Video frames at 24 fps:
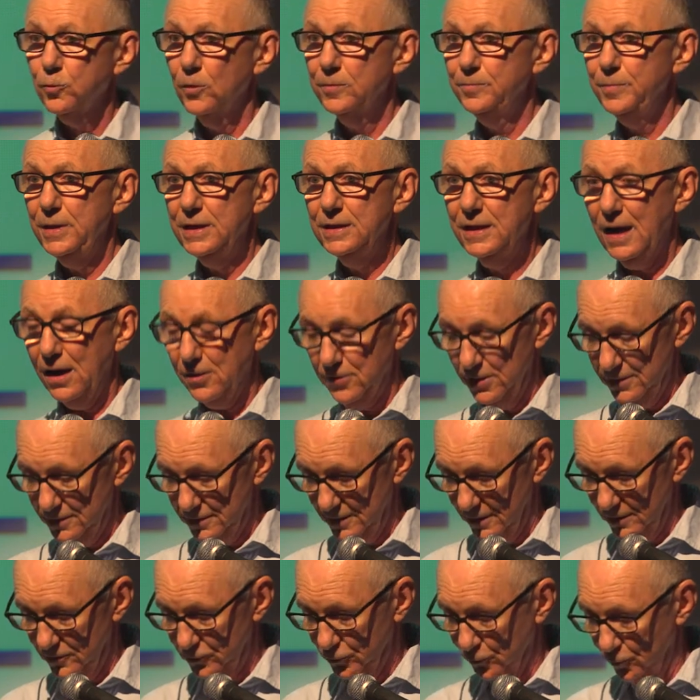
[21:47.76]
would be
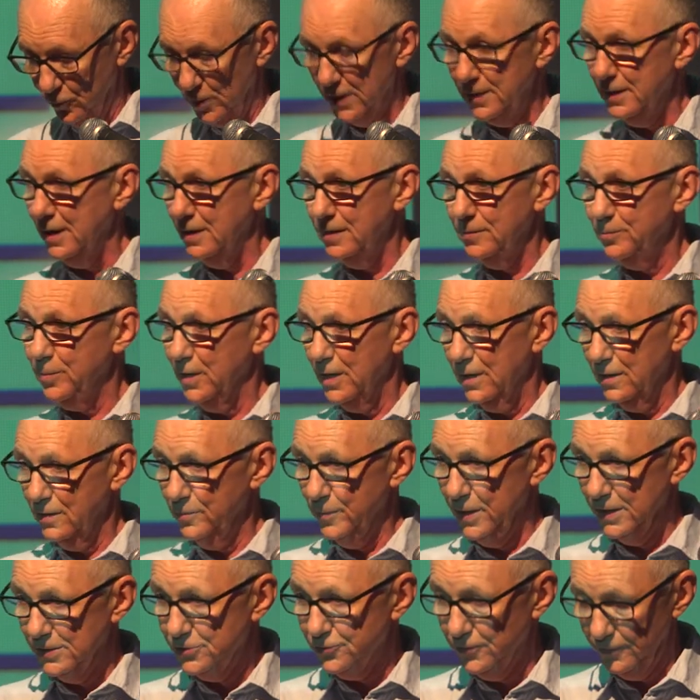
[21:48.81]
guaranteed to win any
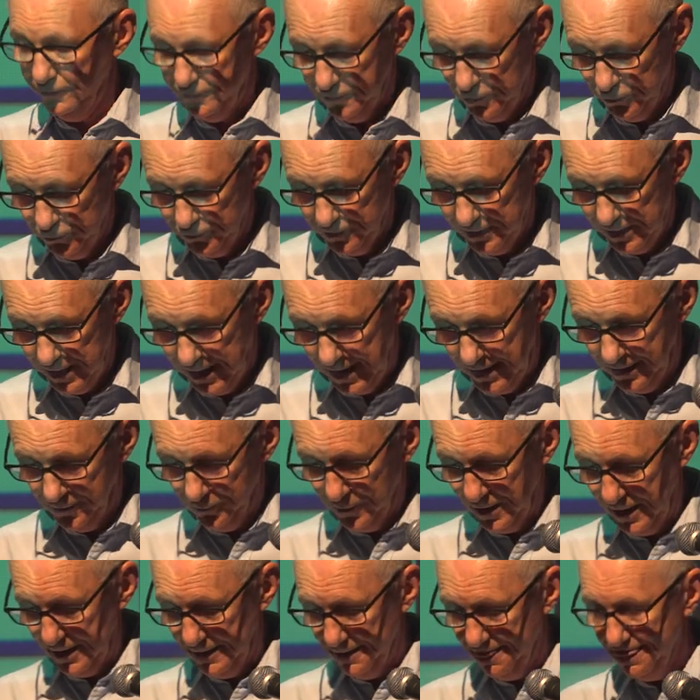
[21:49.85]
parliamentary vote
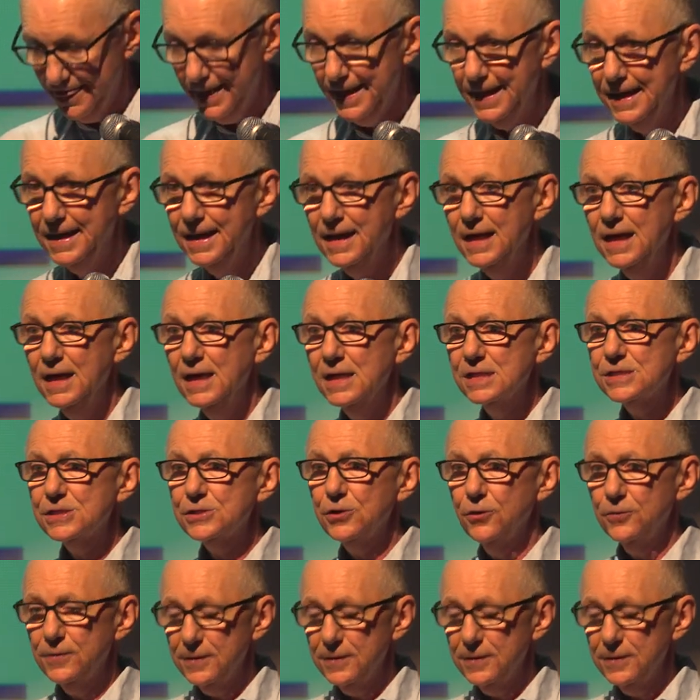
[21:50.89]
anyway. So